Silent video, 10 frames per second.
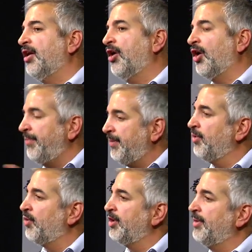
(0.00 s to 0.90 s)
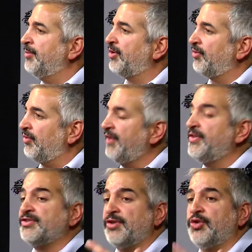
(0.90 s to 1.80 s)
Are people going to be able to create
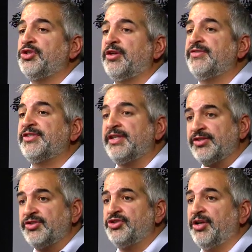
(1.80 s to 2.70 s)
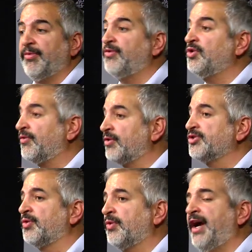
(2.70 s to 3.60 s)
this notion of citizenship, of
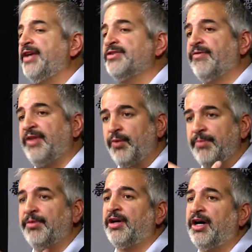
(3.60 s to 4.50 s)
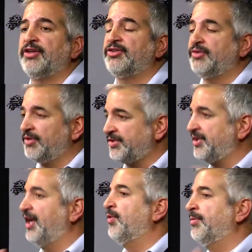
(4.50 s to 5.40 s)
universal rights, of that we belong to a
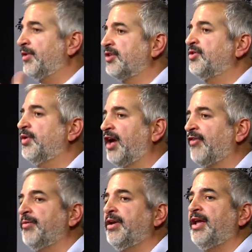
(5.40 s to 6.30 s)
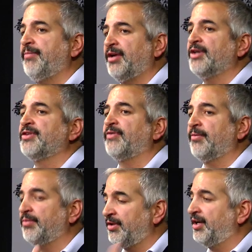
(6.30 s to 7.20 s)
state, we belong to a government, and because of our
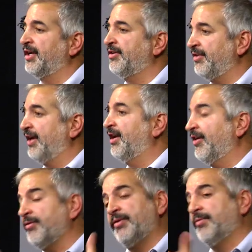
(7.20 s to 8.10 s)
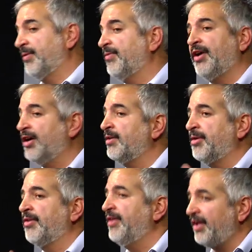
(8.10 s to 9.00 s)
belonging to that government, I mean, a very
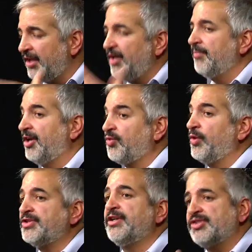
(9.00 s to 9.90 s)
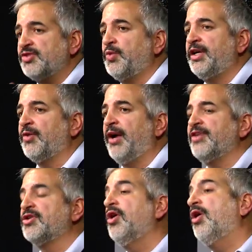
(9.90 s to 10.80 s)
elemental thing, because we're citizens, we get
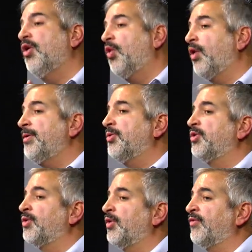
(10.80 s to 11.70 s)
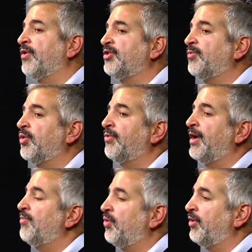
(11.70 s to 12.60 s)
rights. Or are people going to revert to more
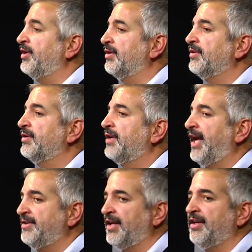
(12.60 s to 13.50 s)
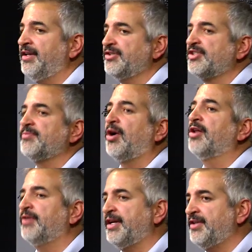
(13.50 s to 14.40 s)
primordial identities,
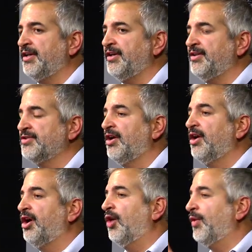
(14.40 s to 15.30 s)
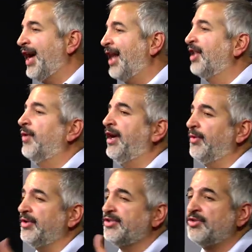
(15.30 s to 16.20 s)
smaller identities? Are we Alawite? Are
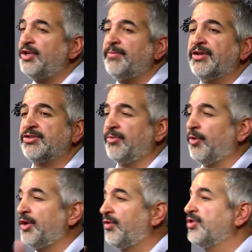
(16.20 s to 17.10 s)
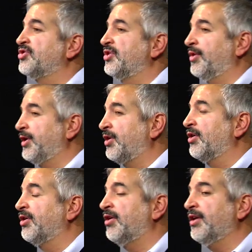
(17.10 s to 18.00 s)
we Sunni Muslim? Are we Christian? Are we
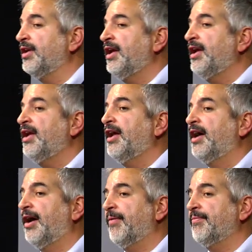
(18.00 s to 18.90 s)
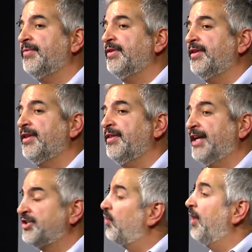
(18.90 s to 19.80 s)
Kurd?
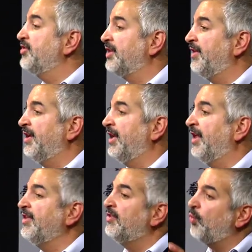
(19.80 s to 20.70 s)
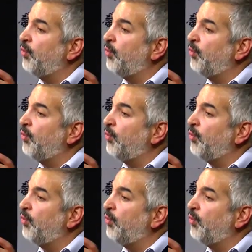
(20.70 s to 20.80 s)
That's the question, I think. And I think